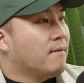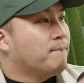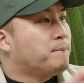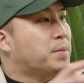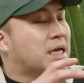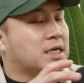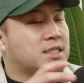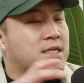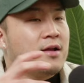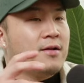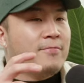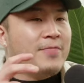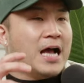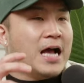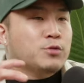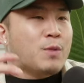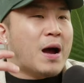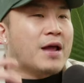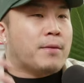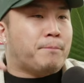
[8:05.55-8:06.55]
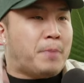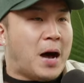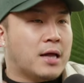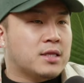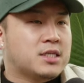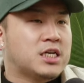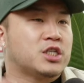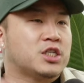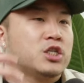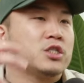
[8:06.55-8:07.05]
because that's why the
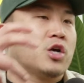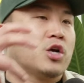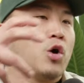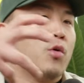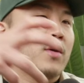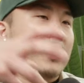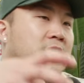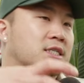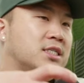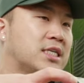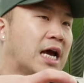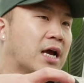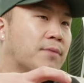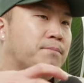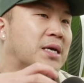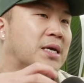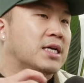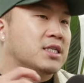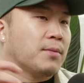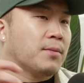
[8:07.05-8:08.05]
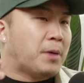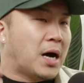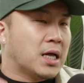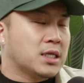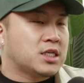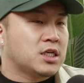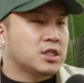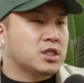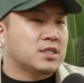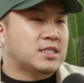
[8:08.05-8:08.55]
politicians go against tech because the
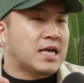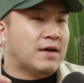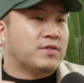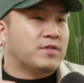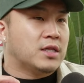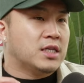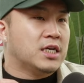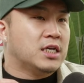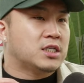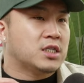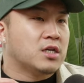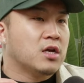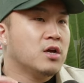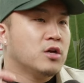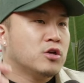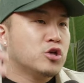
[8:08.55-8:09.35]
politicians have the least